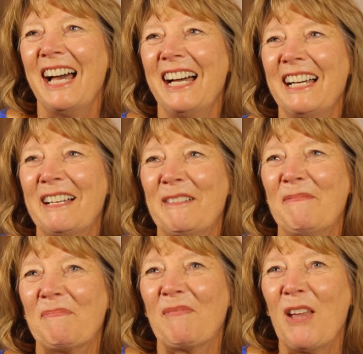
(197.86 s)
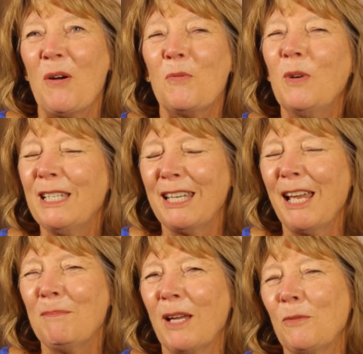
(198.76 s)
Um, one
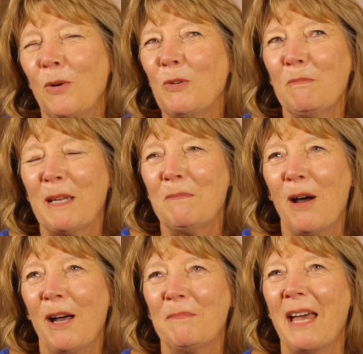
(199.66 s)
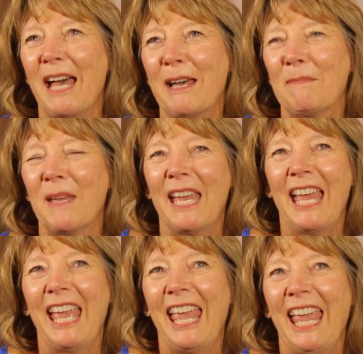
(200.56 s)
time I woke my mom up,
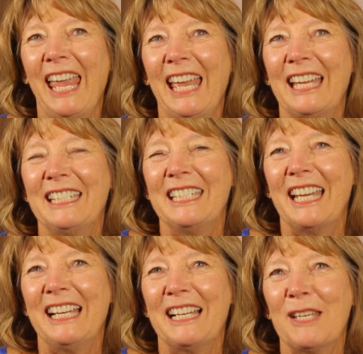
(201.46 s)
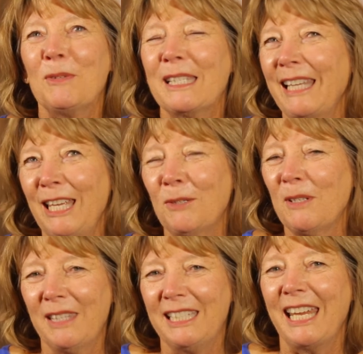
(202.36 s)
and uh, it was later
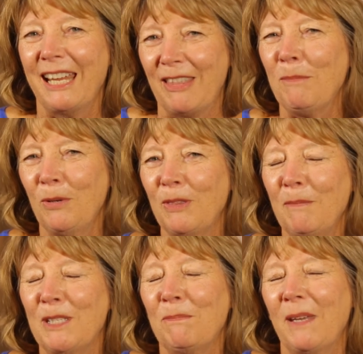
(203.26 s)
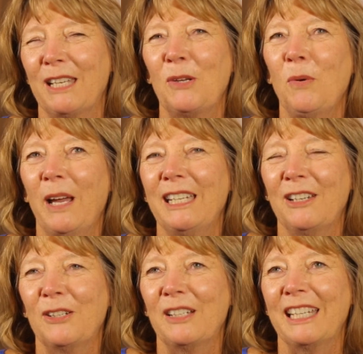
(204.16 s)
in the day, and they put them to bed
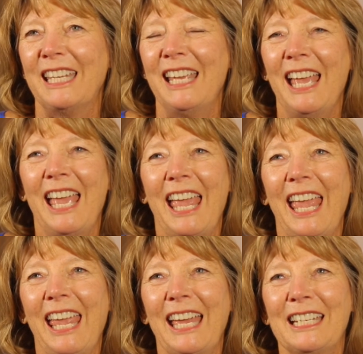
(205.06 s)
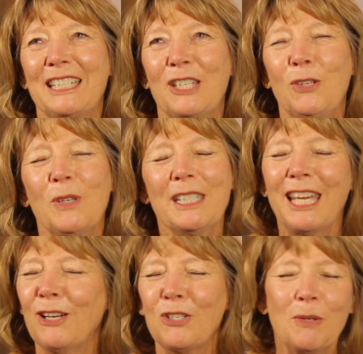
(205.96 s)
quite early. And you could
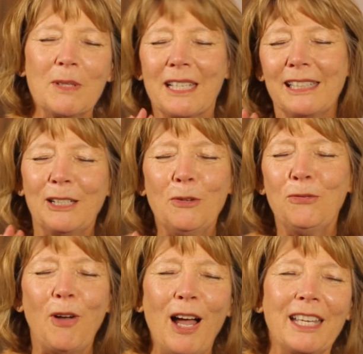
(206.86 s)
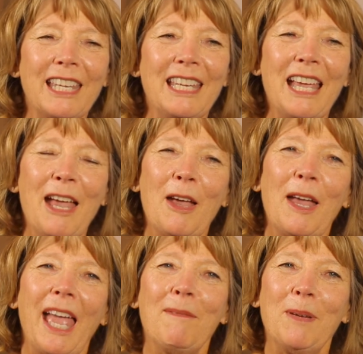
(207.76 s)
tell she was a little foggy,
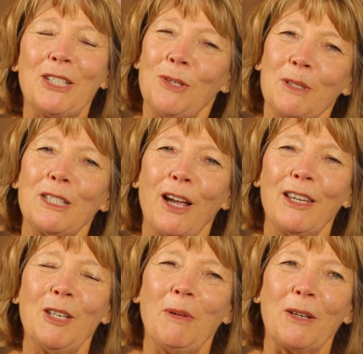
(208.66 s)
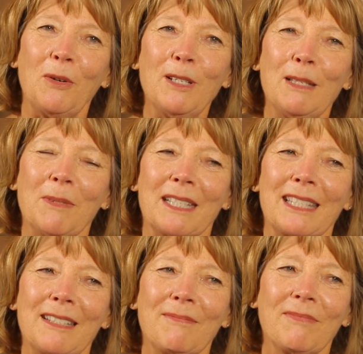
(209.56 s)
but she was talking about
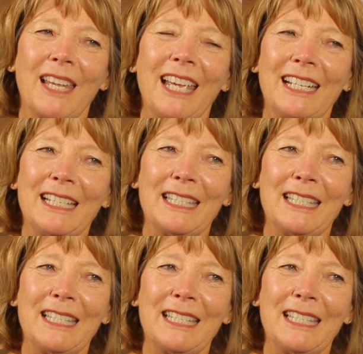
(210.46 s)
Christmas and I